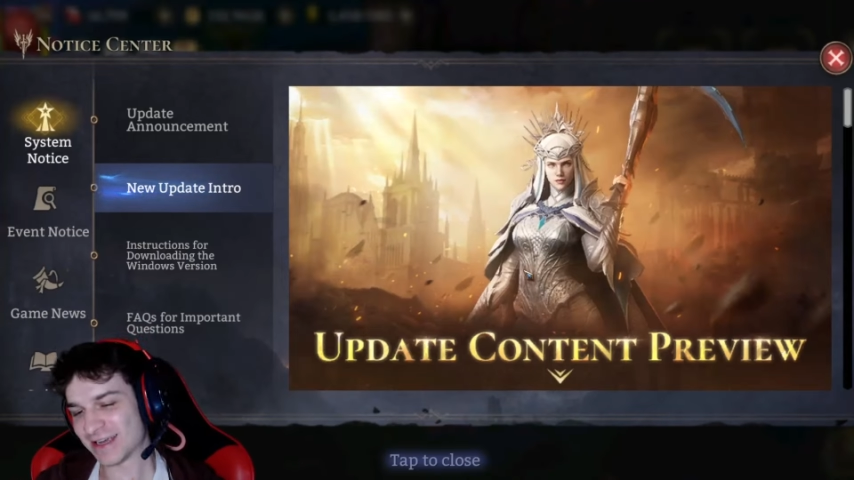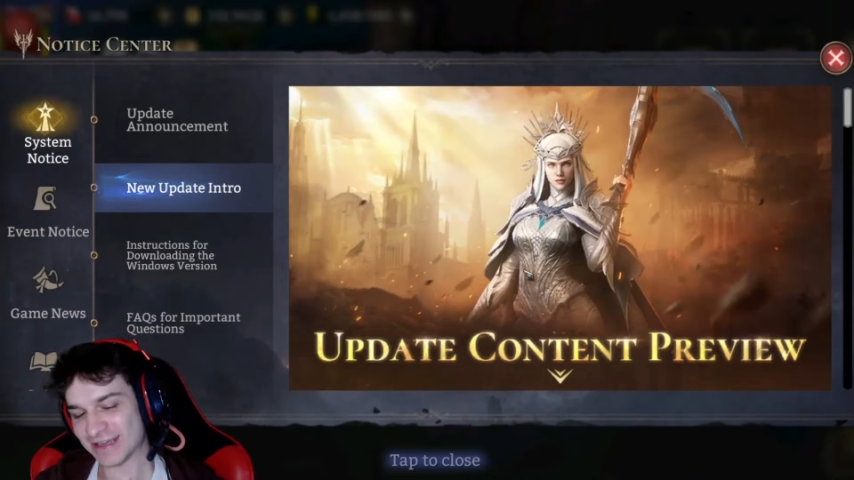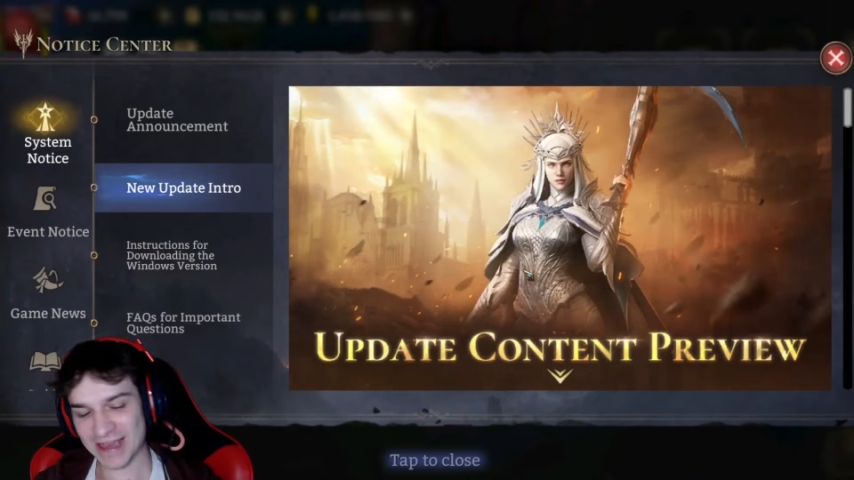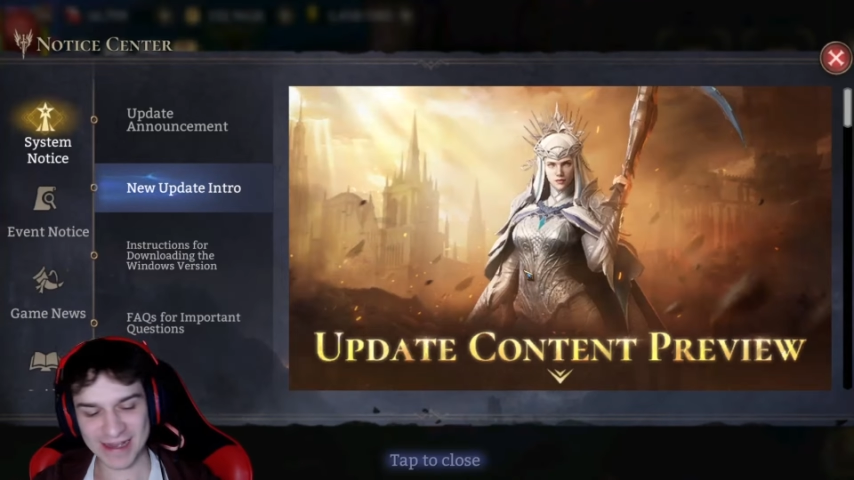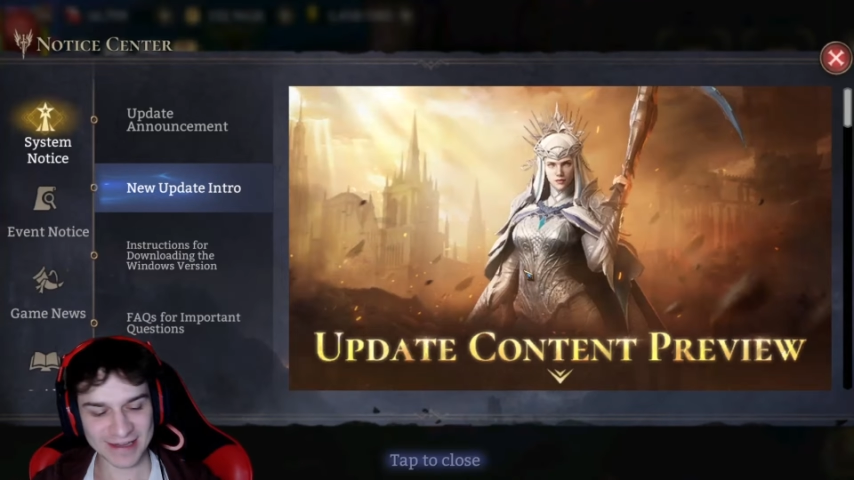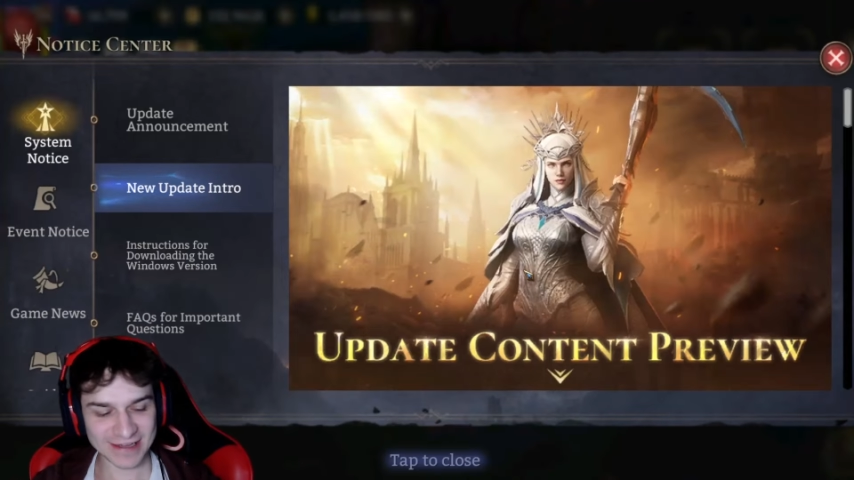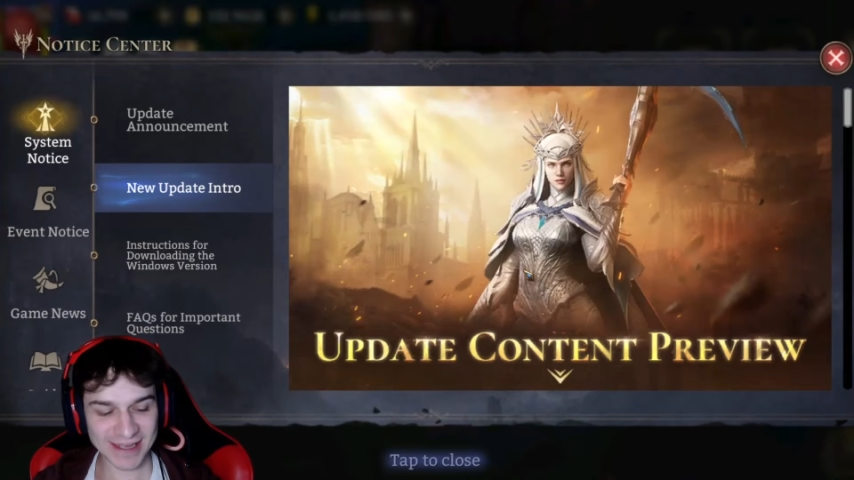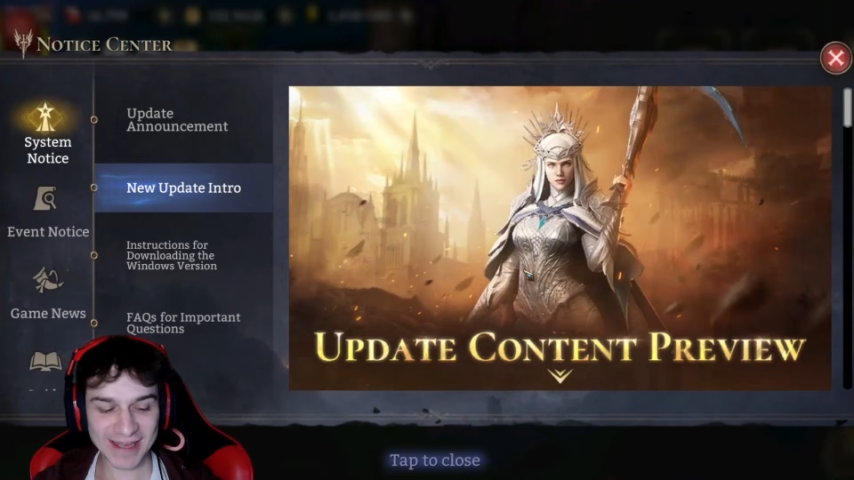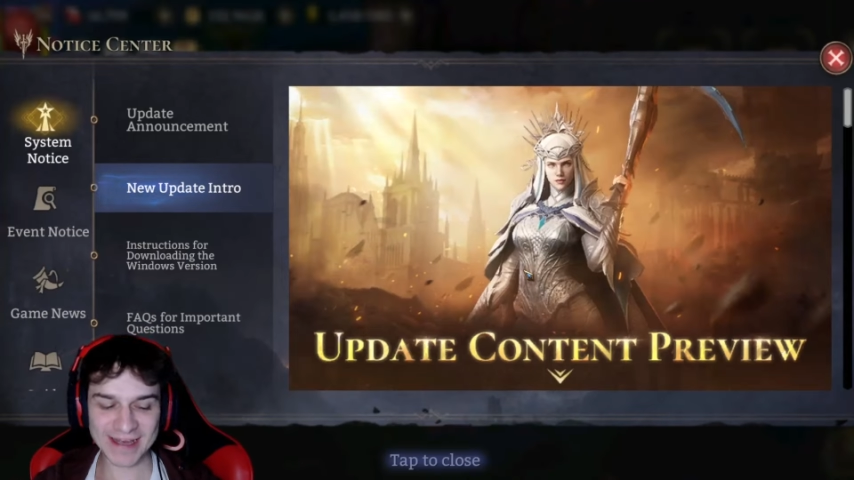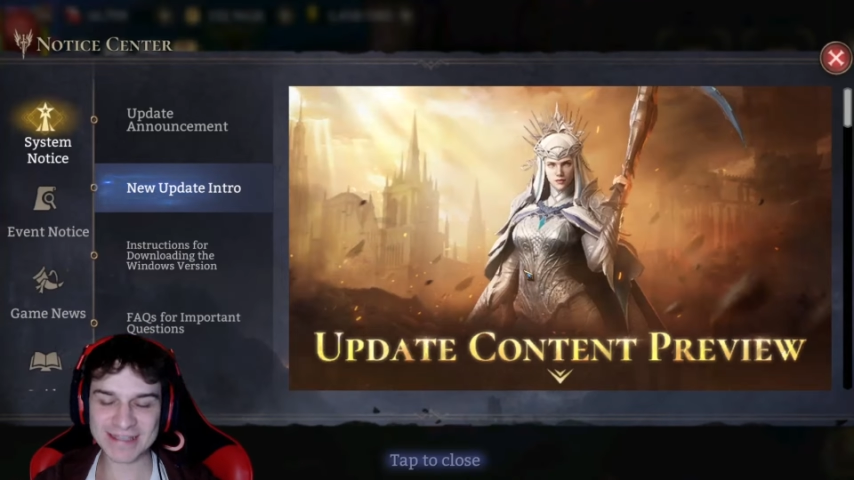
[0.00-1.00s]
yeah,
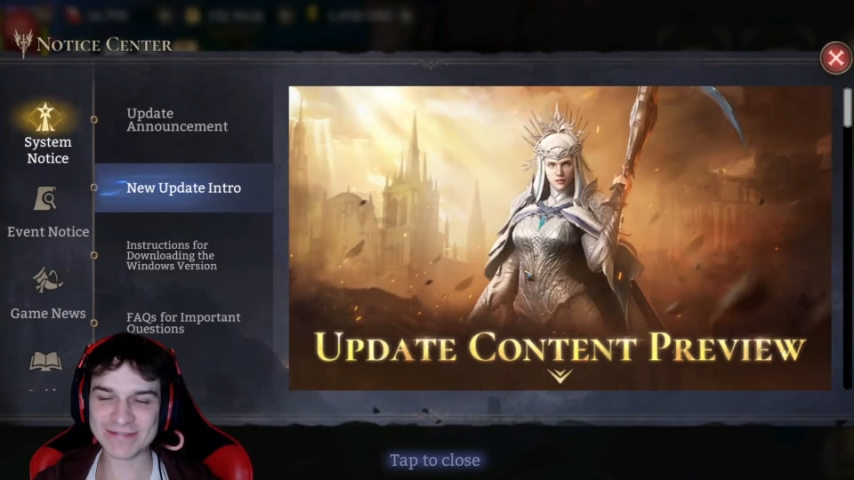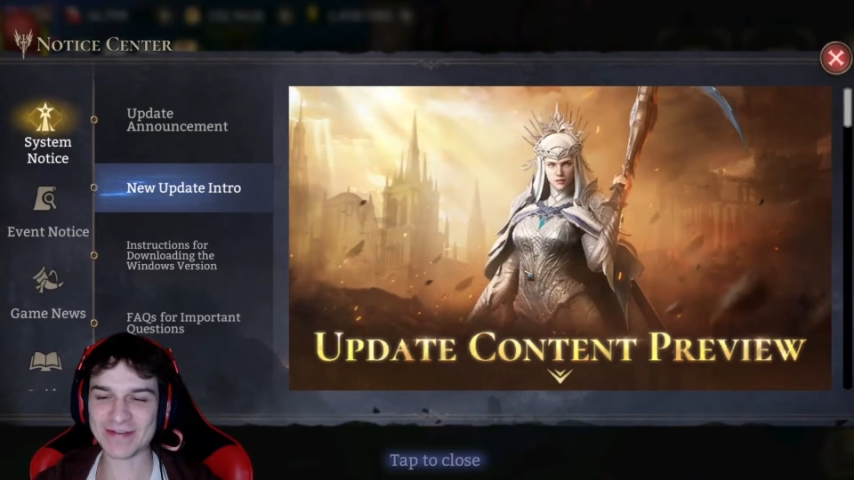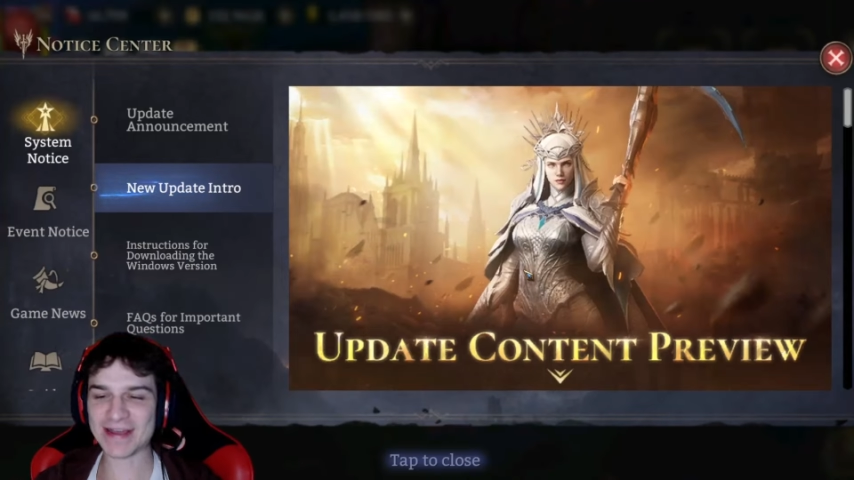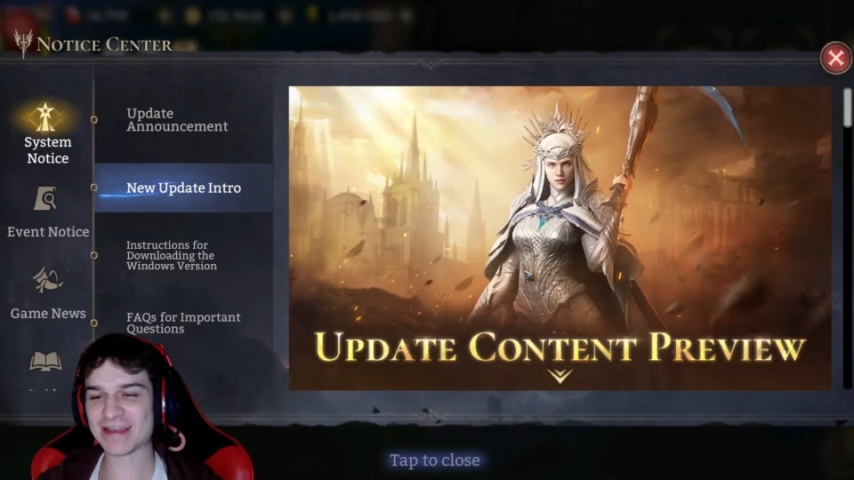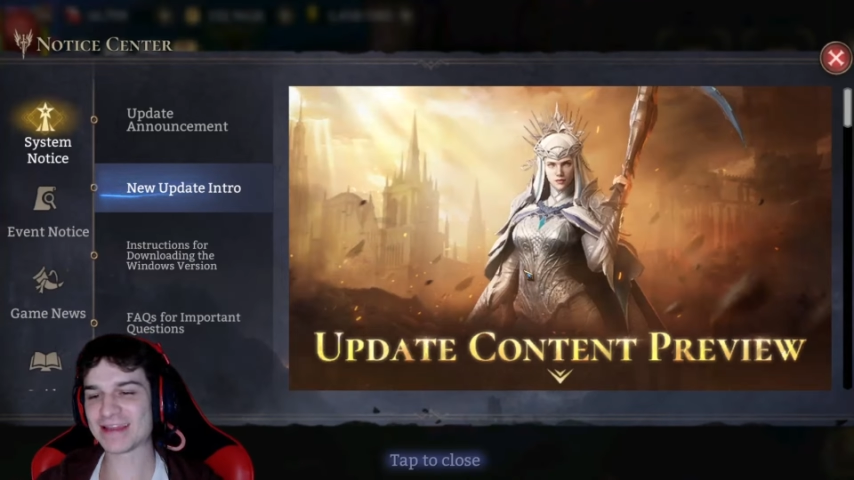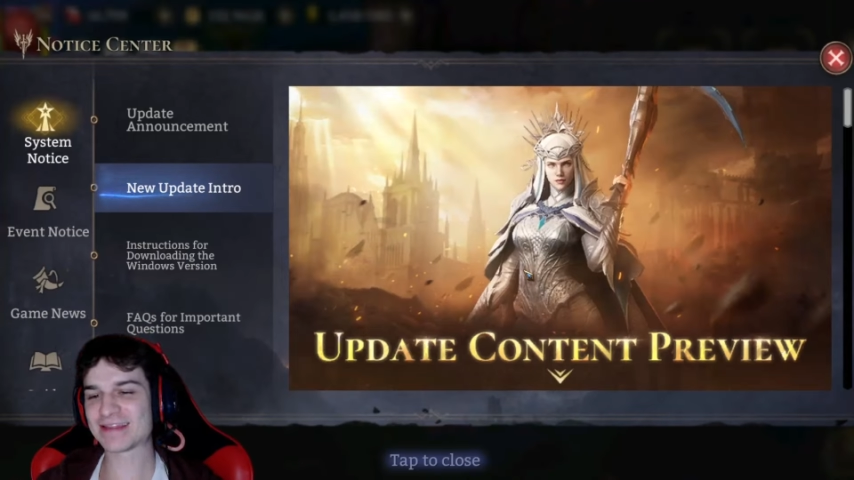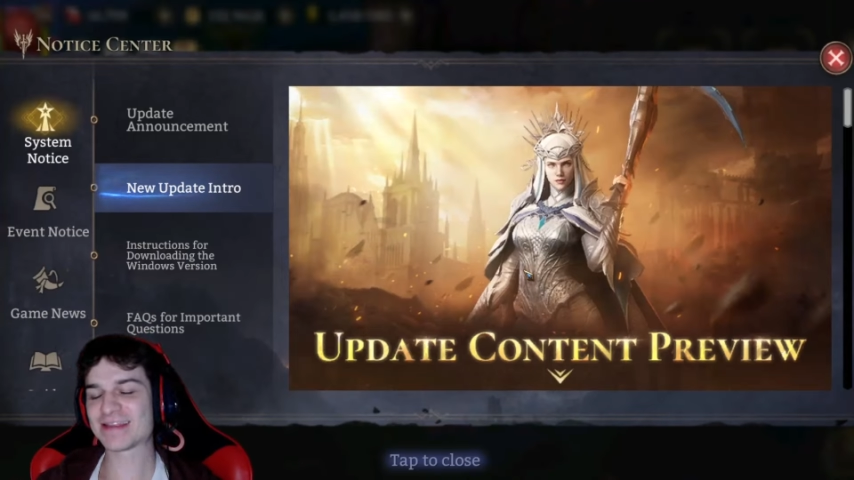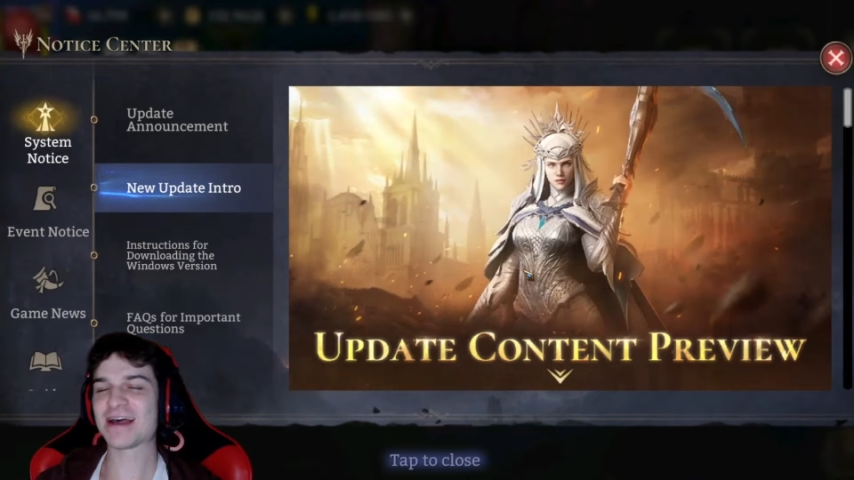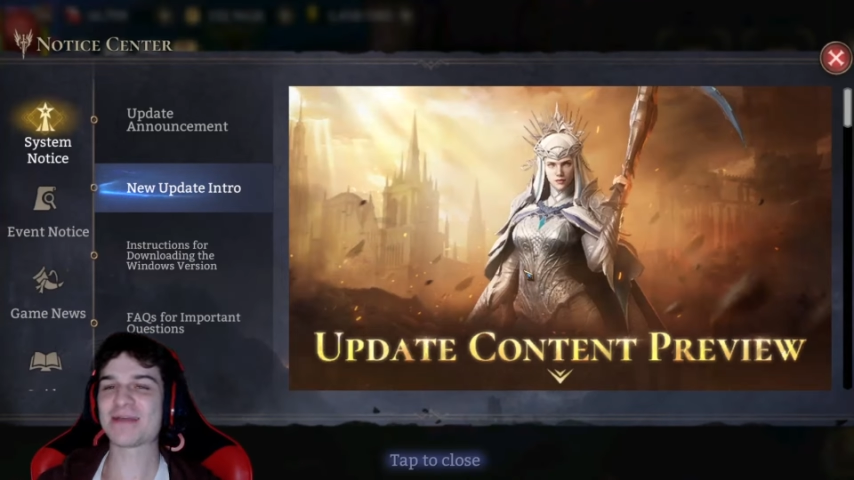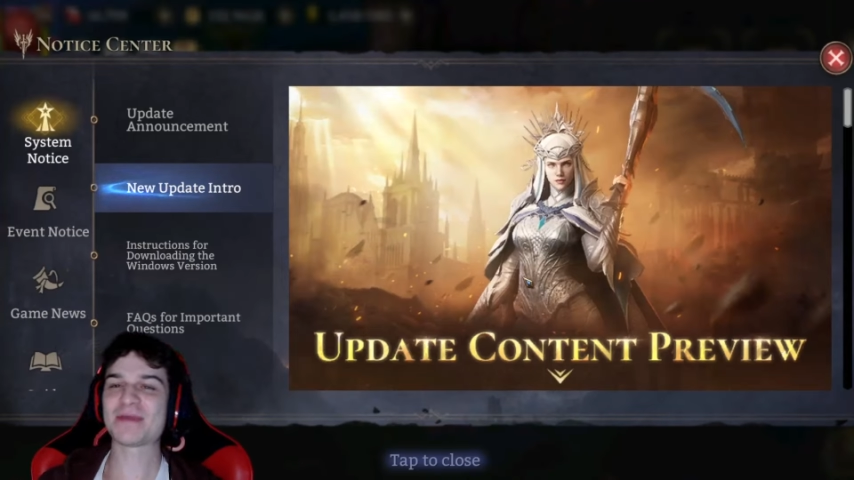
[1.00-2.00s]
it is finally time,